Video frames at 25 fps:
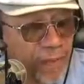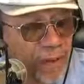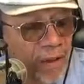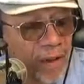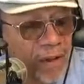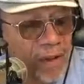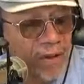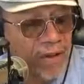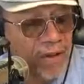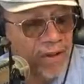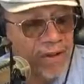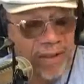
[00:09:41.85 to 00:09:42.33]

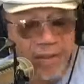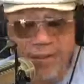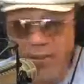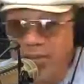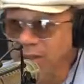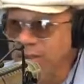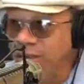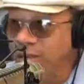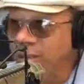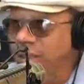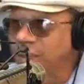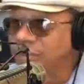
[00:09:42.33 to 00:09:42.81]
All of these
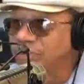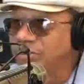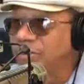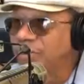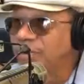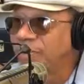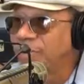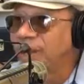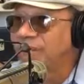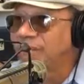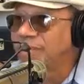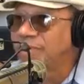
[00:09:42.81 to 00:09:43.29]
in close
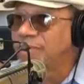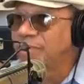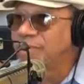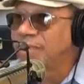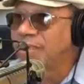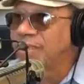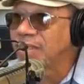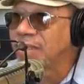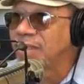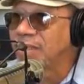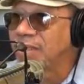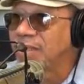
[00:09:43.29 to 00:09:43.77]

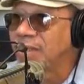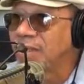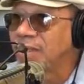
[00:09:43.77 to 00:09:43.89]
proximity.